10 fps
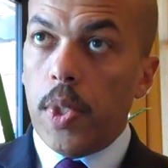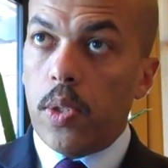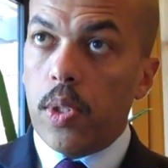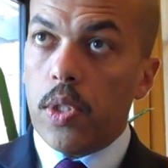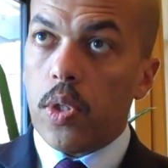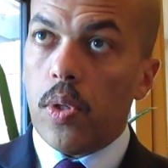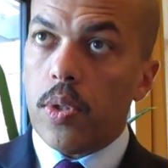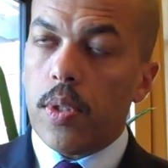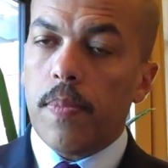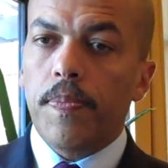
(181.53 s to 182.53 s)
maintenance
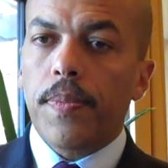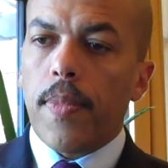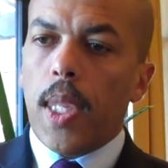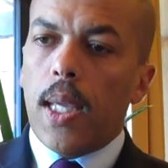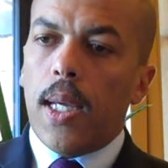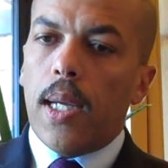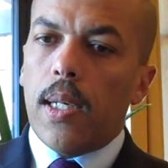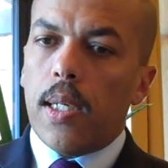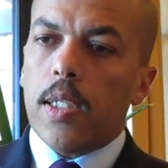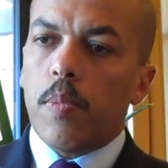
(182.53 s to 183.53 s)
cost.
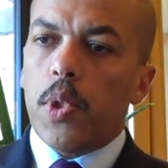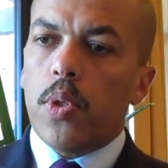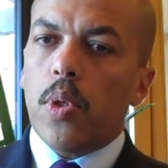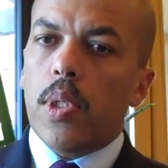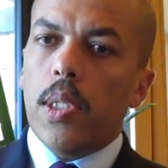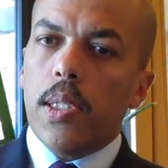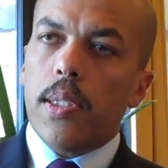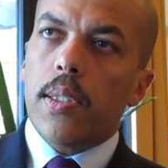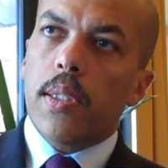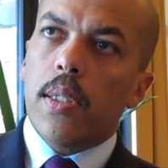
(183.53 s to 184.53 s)
And last but not
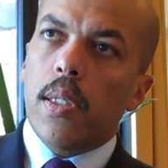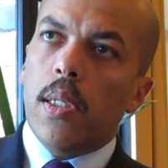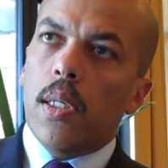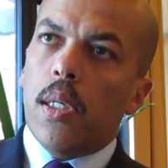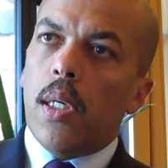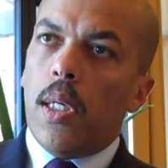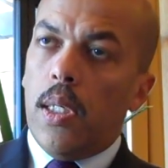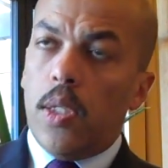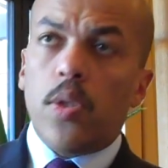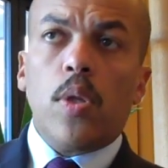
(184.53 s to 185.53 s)
least,
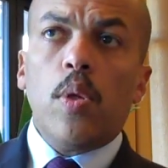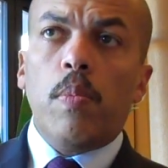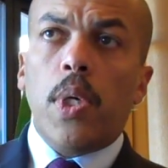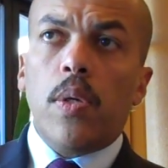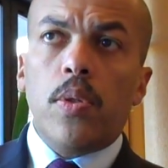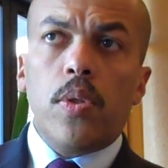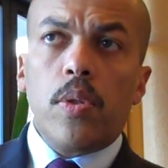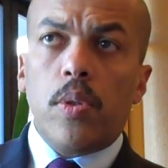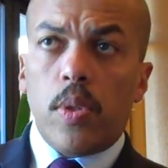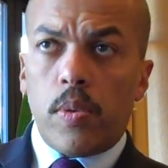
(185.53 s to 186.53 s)
it's all about
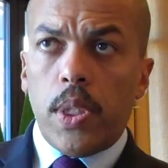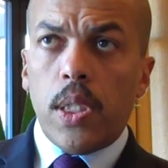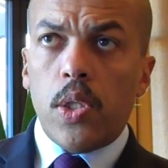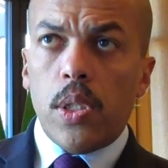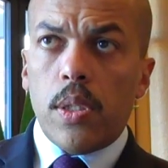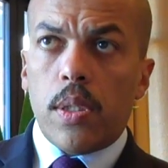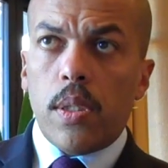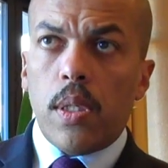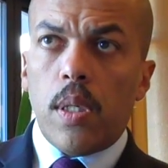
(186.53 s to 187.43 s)
the green engines.